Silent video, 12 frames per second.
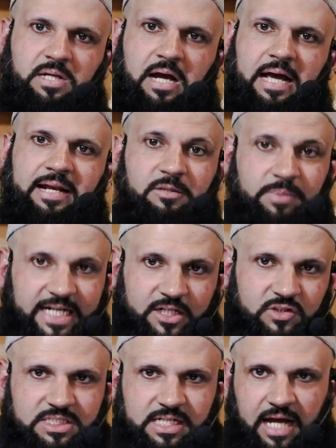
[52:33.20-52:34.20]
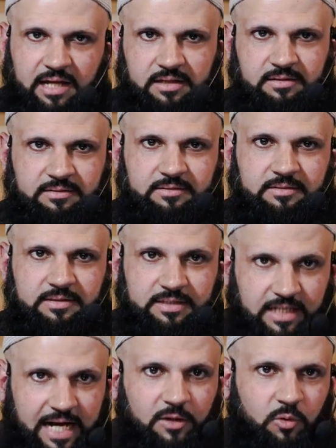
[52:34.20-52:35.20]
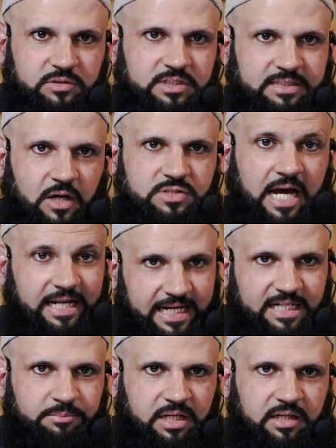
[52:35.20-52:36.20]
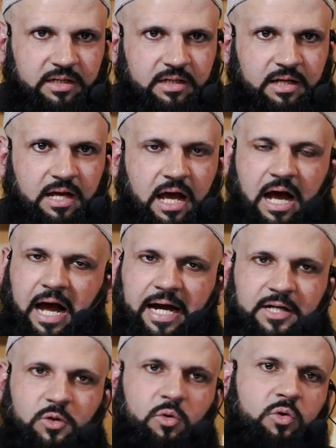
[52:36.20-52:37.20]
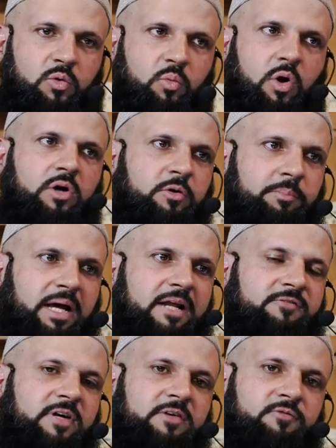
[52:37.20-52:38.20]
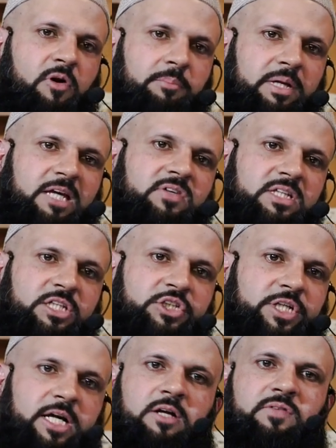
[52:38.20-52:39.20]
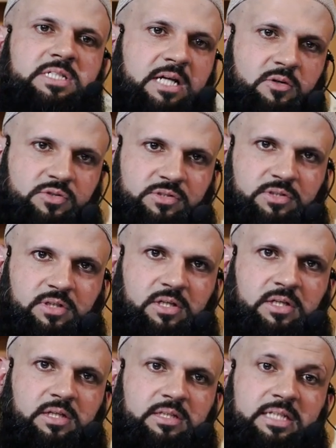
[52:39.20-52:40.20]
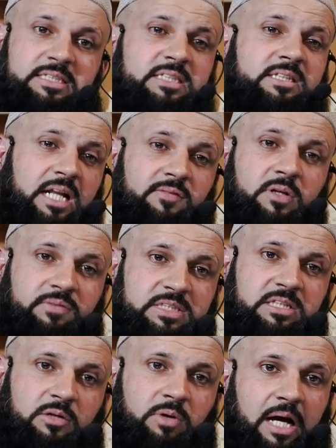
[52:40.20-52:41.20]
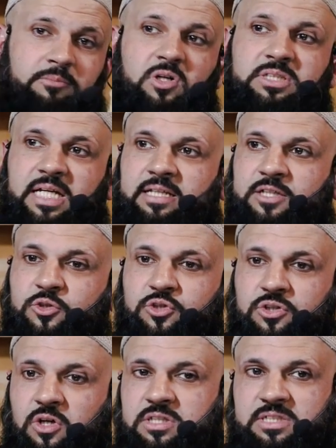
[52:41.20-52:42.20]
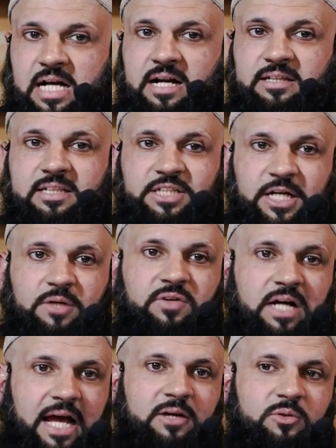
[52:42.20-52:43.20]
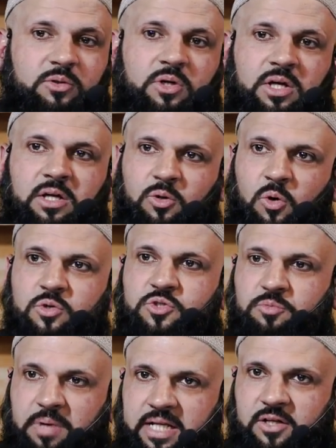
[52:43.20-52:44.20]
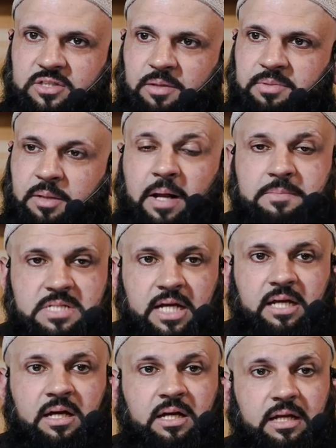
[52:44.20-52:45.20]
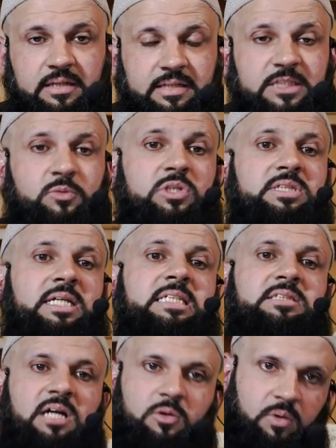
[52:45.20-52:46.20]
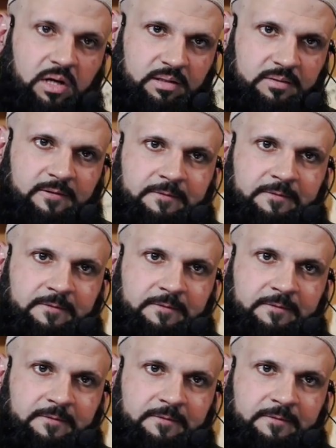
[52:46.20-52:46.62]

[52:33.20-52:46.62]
I lent money to this guy. The guy owns this house. I lent him money. I don't want to benefit from even the shade of his house. This is the level of his taqwa. I'm not saying that you should not stand under the shade of a guy who owes you money or something, but I'm saying this was his taqwa.